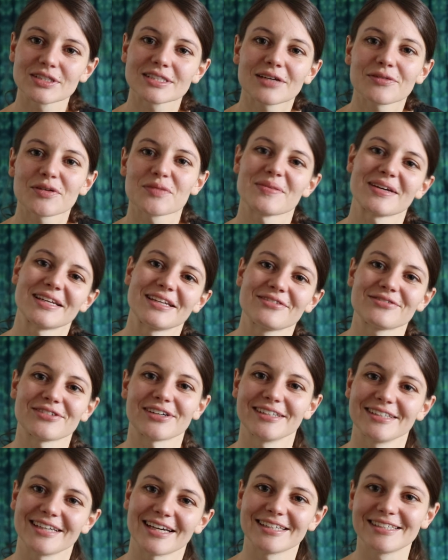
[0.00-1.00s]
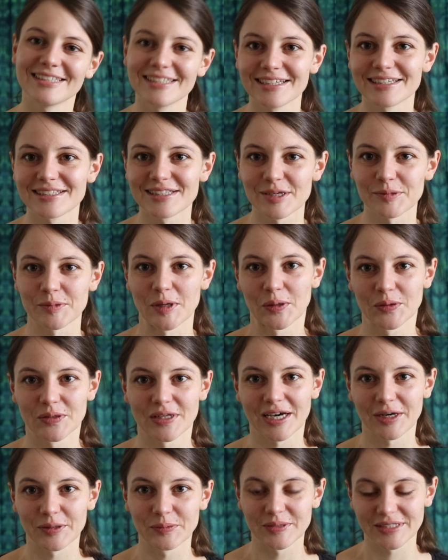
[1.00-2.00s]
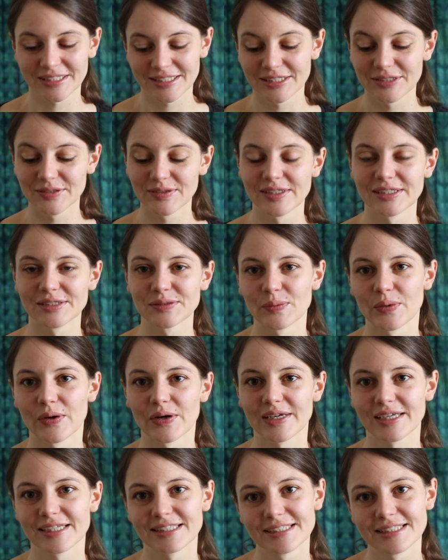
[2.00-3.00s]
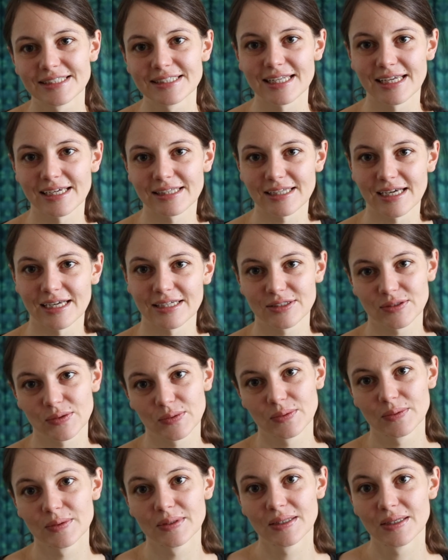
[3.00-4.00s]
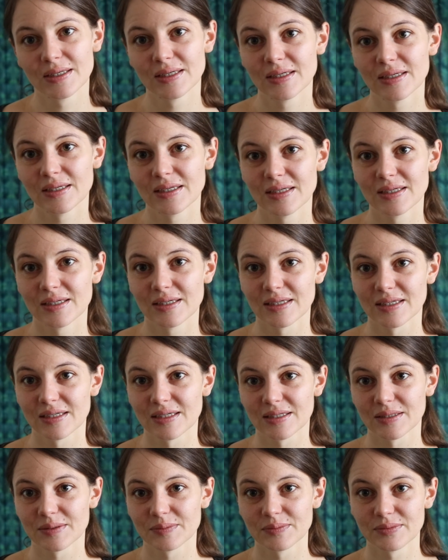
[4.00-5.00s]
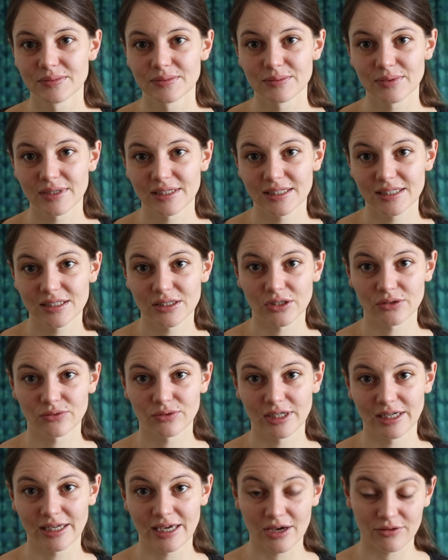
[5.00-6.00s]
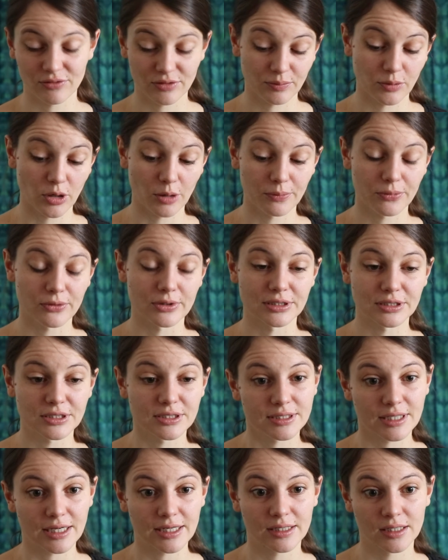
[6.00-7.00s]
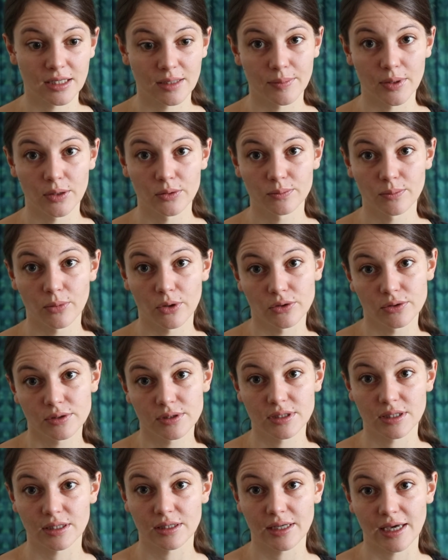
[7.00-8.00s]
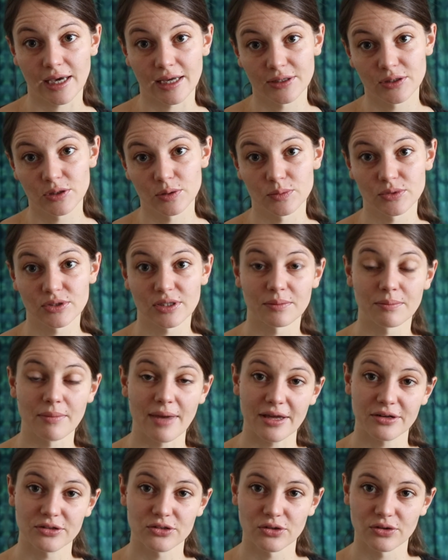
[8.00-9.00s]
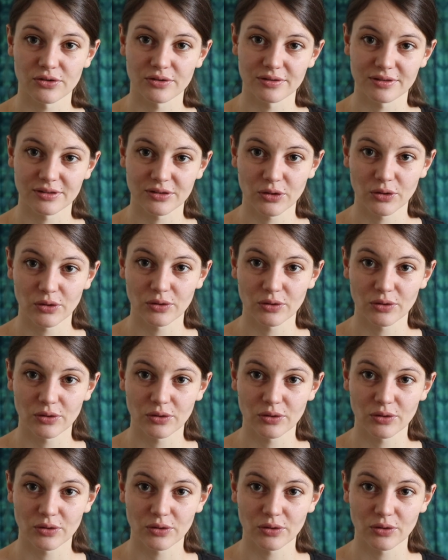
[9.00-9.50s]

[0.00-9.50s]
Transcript: were many funny ideas about how materials work and things like that. So we did not really have a proper understanding about bonds and atoms and matter and